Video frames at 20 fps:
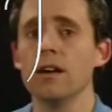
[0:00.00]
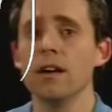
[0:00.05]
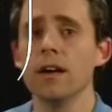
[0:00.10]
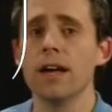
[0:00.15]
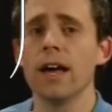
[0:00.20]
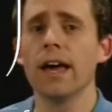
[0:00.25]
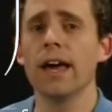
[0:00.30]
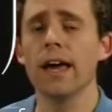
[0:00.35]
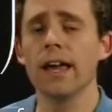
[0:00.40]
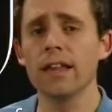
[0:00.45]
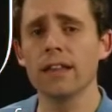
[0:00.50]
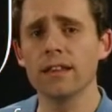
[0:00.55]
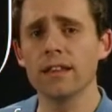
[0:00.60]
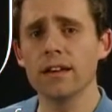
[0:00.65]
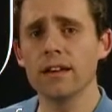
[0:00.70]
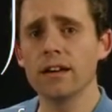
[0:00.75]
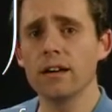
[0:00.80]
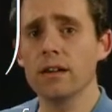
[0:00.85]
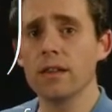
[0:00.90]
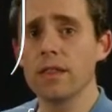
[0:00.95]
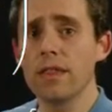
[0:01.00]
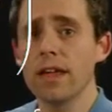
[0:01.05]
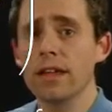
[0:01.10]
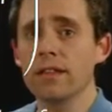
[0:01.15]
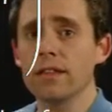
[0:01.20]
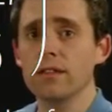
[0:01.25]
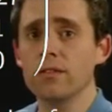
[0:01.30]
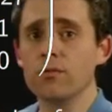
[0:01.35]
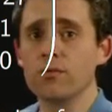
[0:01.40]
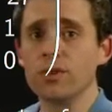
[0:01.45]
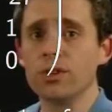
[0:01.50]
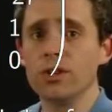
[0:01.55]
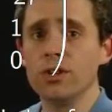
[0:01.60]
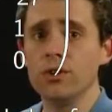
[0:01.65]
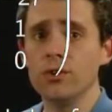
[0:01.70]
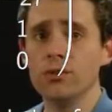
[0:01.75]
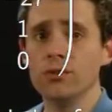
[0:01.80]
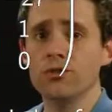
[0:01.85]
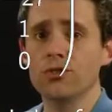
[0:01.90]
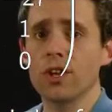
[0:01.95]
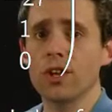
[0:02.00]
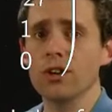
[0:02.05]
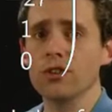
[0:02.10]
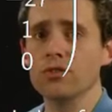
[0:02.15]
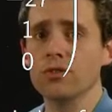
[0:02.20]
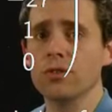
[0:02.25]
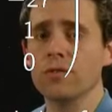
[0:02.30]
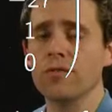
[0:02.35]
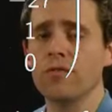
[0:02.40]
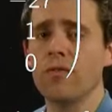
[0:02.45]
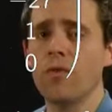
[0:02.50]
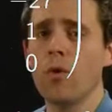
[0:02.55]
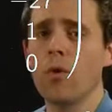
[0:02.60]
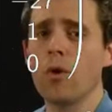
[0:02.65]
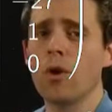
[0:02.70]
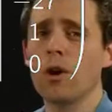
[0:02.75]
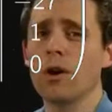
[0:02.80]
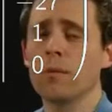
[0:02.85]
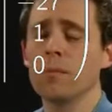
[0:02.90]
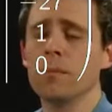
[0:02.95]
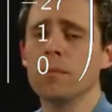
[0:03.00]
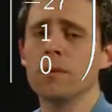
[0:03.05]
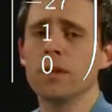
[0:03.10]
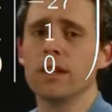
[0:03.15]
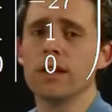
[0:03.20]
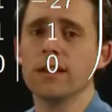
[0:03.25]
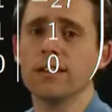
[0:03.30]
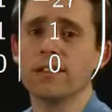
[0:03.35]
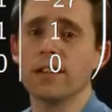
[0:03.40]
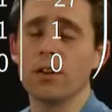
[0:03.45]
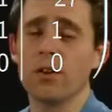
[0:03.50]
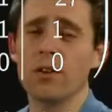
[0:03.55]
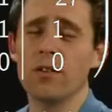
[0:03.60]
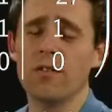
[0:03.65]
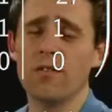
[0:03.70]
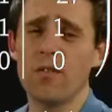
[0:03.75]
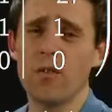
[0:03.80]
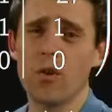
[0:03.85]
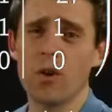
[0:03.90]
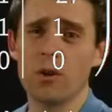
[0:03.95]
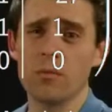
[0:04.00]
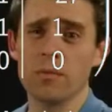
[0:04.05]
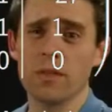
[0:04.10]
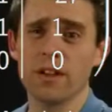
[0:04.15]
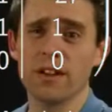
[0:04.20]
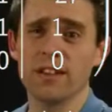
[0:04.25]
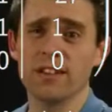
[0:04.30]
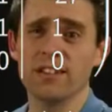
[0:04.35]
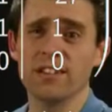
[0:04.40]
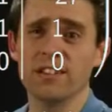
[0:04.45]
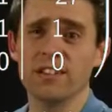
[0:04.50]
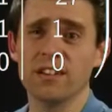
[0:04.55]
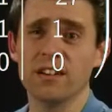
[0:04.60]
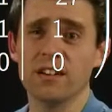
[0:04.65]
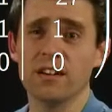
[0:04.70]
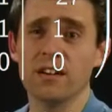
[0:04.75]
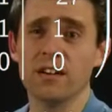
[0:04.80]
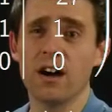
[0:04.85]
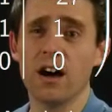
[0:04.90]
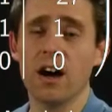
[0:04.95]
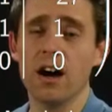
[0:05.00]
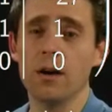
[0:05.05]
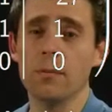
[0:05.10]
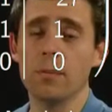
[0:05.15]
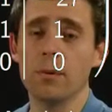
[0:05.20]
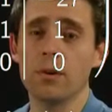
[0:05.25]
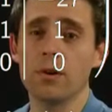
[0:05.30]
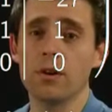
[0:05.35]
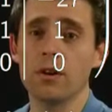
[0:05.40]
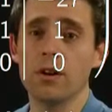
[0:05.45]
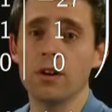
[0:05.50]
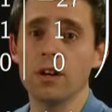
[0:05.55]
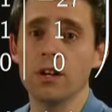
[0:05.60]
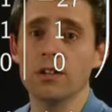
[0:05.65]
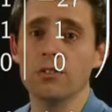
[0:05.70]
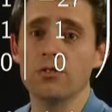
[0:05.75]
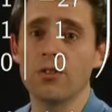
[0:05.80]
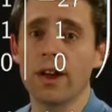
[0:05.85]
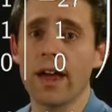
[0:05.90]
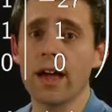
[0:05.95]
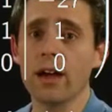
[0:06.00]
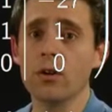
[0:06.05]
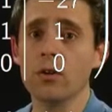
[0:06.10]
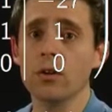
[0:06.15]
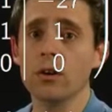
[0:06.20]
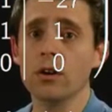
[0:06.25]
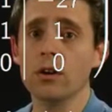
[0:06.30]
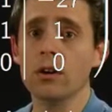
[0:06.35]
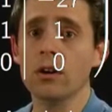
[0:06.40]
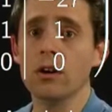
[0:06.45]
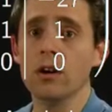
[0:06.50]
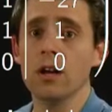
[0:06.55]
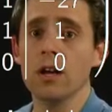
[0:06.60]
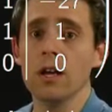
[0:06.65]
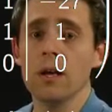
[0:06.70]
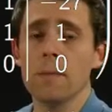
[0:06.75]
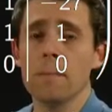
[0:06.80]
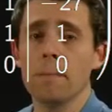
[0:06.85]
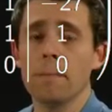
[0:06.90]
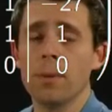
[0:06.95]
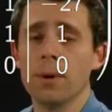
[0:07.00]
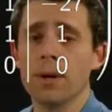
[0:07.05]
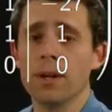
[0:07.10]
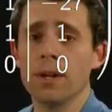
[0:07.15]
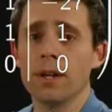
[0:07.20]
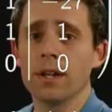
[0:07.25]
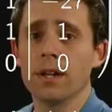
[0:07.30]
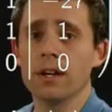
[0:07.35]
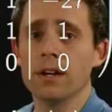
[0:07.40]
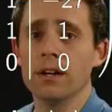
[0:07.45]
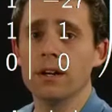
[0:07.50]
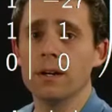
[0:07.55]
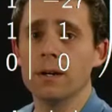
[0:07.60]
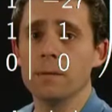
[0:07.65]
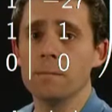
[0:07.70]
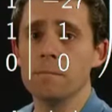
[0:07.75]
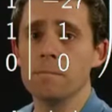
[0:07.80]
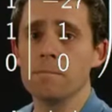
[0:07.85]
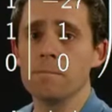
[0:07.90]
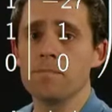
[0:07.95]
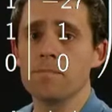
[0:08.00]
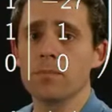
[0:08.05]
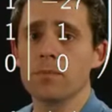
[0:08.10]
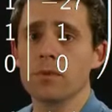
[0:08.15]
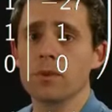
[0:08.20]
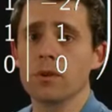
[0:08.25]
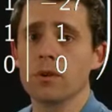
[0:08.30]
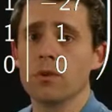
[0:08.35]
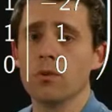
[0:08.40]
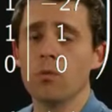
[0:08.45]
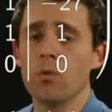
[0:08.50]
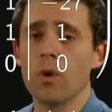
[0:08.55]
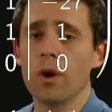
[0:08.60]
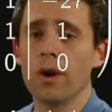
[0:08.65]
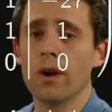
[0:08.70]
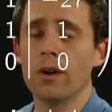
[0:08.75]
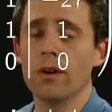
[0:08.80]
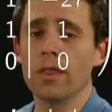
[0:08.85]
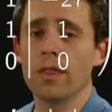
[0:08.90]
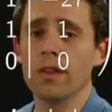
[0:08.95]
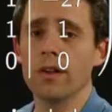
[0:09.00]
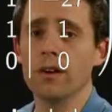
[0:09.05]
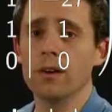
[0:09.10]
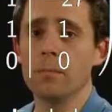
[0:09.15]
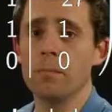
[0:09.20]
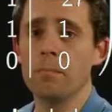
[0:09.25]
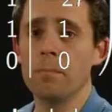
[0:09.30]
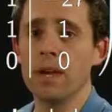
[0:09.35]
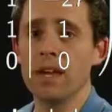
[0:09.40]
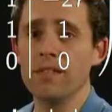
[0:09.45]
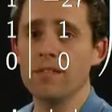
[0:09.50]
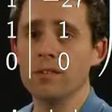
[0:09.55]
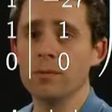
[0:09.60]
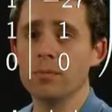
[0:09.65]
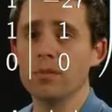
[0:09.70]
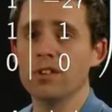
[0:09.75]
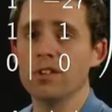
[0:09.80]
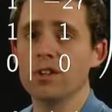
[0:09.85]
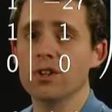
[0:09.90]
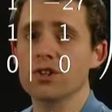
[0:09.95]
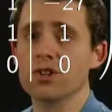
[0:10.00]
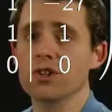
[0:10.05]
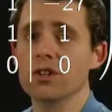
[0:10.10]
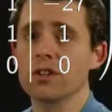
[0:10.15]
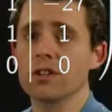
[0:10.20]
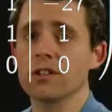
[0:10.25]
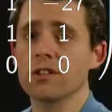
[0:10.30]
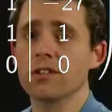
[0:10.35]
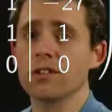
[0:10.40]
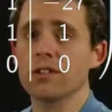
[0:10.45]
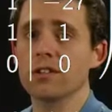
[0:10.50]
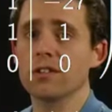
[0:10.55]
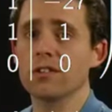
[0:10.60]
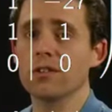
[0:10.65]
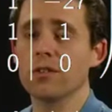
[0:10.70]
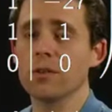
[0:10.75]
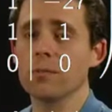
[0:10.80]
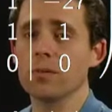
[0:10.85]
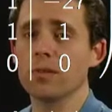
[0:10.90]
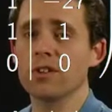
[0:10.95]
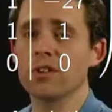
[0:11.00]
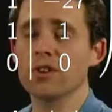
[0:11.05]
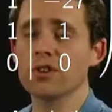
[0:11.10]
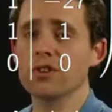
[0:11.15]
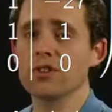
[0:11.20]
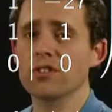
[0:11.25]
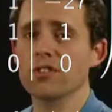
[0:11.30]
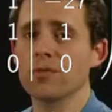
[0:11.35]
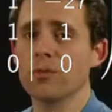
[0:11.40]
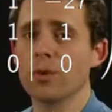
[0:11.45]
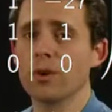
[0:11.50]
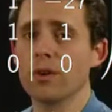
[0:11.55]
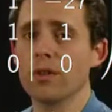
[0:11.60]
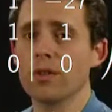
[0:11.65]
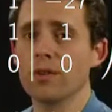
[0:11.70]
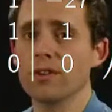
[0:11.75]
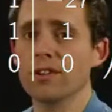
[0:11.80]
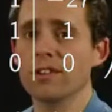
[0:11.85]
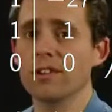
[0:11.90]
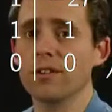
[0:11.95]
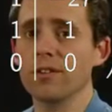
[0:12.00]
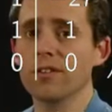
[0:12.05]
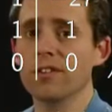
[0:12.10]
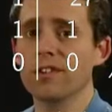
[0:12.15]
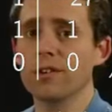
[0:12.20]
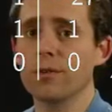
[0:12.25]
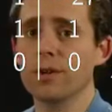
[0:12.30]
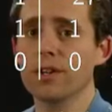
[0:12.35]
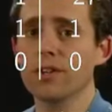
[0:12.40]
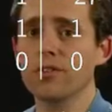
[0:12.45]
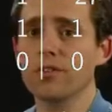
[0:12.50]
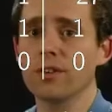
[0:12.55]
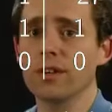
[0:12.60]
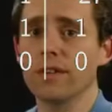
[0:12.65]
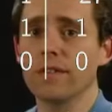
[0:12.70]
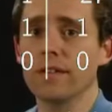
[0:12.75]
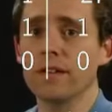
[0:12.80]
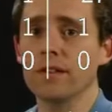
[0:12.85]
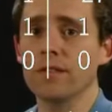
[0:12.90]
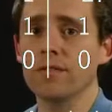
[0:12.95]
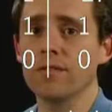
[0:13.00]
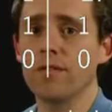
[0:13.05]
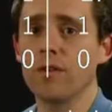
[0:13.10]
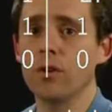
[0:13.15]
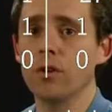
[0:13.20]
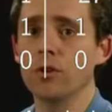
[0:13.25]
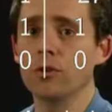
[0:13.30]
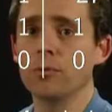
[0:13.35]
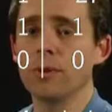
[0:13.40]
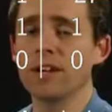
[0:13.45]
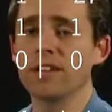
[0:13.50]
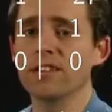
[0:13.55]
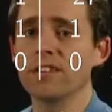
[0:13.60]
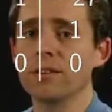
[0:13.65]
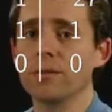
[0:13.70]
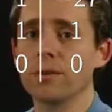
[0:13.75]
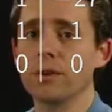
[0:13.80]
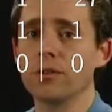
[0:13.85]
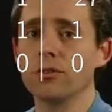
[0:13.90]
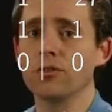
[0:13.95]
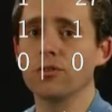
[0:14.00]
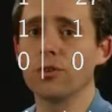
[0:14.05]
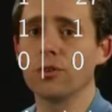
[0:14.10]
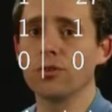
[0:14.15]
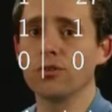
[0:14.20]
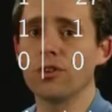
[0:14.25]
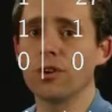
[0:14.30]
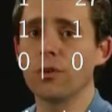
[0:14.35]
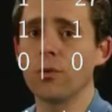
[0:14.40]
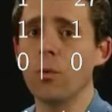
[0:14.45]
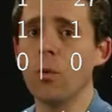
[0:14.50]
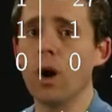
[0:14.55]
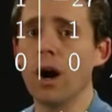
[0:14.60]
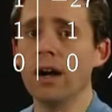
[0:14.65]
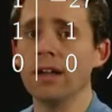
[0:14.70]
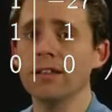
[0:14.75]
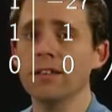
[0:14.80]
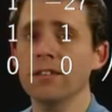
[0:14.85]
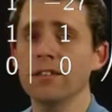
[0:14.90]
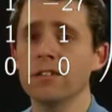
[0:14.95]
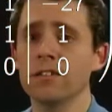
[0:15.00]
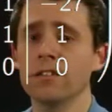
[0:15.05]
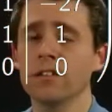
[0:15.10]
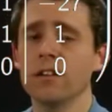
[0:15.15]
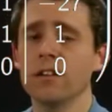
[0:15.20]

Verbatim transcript: And uh, then the reduced echelon form is another form that is uh, upper triangular, but um, where the pivot positions, so the positions where there is a non-zero entry and then followed by zeros, those are ones